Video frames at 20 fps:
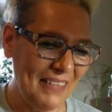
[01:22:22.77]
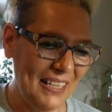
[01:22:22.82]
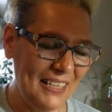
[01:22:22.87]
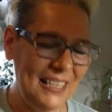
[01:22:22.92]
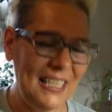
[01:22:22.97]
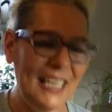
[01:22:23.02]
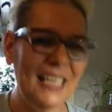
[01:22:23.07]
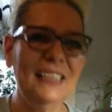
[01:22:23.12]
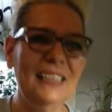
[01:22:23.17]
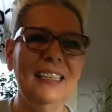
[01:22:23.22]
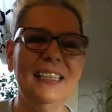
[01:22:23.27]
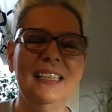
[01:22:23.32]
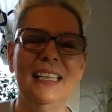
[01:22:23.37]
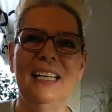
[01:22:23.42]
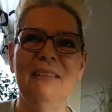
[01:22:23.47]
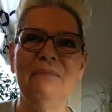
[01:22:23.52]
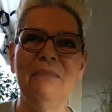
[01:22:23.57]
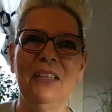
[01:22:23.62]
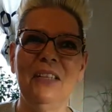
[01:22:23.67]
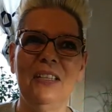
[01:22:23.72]
Yeah, like
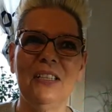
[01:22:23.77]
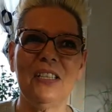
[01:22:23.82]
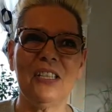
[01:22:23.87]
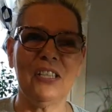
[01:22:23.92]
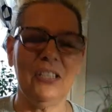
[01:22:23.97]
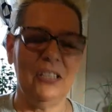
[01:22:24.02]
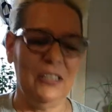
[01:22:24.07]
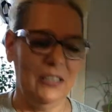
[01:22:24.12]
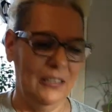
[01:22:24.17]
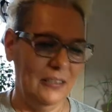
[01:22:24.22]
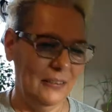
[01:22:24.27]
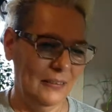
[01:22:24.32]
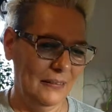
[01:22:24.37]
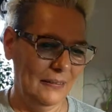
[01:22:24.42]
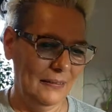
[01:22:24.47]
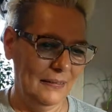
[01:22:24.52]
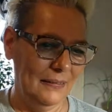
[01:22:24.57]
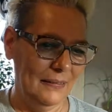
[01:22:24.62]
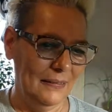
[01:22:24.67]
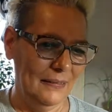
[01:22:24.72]
I'm not sure.
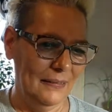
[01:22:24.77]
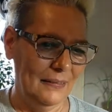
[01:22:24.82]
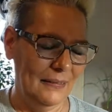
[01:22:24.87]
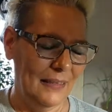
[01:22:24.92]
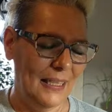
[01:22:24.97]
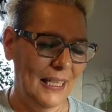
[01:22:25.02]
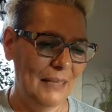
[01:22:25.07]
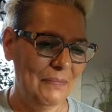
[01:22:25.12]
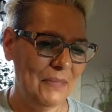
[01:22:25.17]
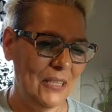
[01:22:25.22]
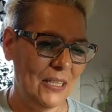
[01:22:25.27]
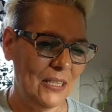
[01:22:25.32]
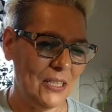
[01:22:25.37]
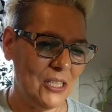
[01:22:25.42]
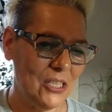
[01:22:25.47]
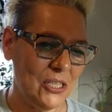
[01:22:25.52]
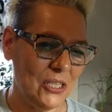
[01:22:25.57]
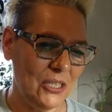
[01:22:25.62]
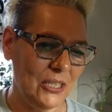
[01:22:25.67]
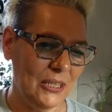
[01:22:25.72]
I'm not
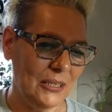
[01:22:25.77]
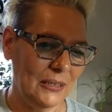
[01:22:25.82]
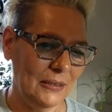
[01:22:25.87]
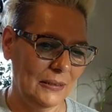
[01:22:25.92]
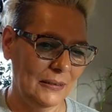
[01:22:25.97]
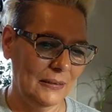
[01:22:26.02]
sure.